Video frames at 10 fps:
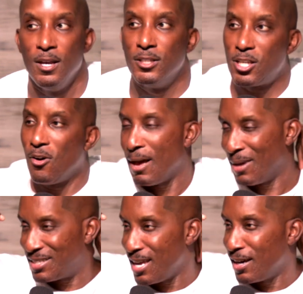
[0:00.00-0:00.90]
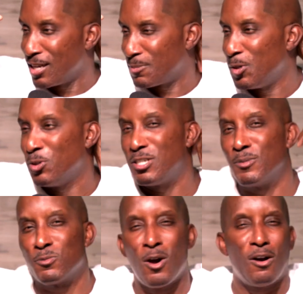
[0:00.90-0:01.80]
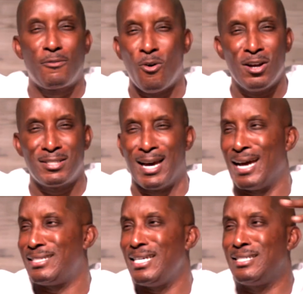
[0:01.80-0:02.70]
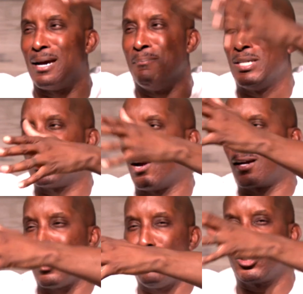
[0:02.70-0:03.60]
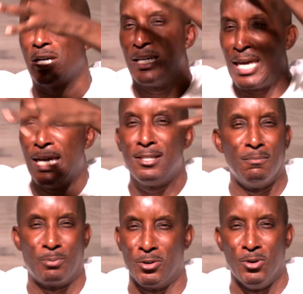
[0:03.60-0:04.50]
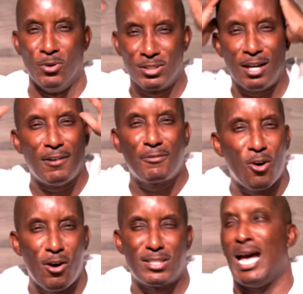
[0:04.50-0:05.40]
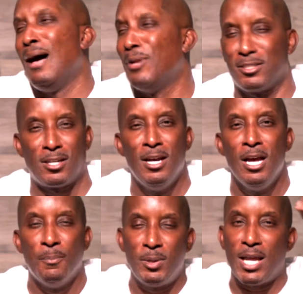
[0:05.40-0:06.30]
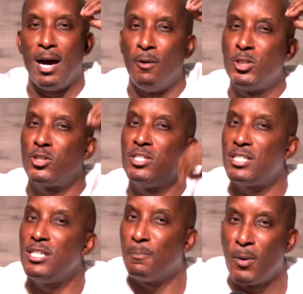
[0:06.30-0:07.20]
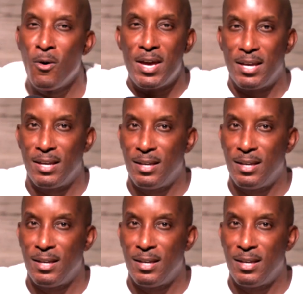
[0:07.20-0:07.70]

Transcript: So, am I saying entrepreneurship is wrong? Of course not. I teach, I mentor, I coach kingdompreneurs. Of, of course, I'm an entrepreneur. But I, I want you to see the point